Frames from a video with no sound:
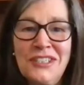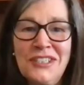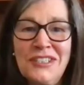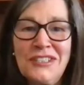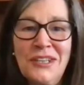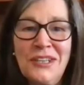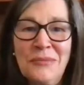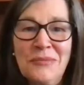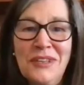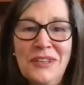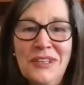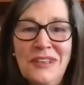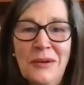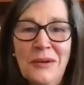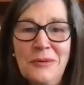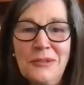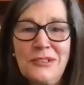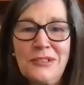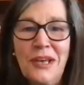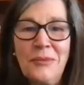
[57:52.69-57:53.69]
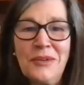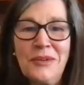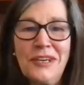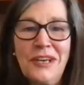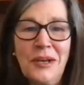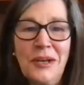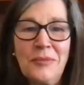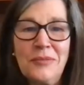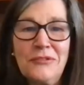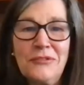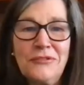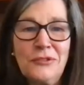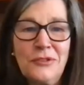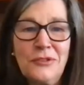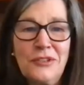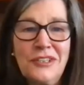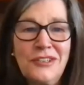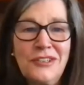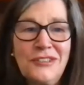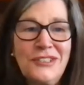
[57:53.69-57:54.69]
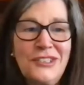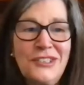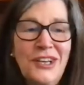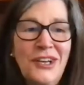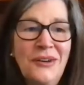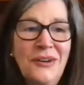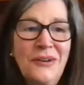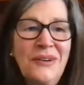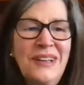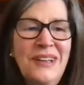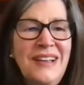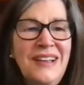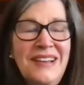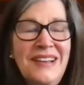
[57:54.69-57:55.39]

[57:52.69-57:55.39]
It's something that was coming up a few years ago.